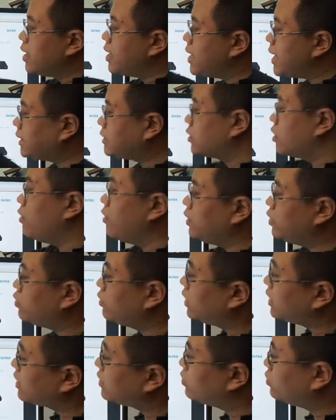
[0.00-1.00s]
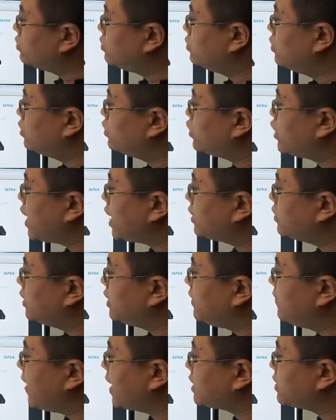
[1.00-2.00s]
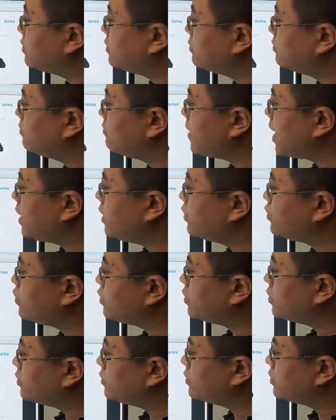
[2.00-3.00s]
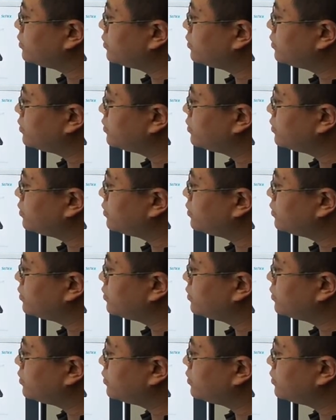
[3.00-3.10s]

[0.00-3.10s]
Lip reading: Let's go into to check the device manager.